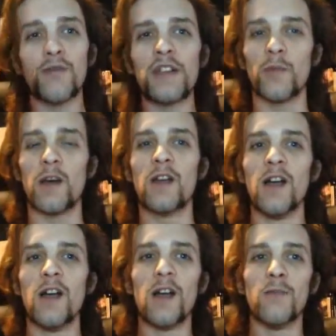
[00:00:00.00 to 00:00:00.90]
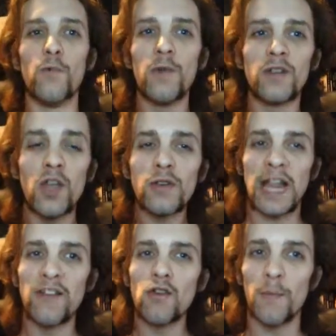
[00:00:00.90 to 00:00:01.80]
creature work, do
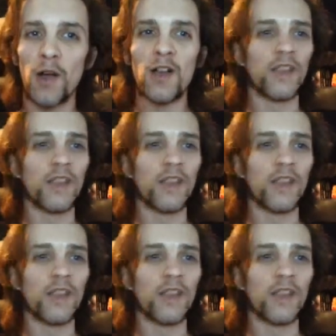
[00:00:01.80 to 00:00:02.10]
stand up.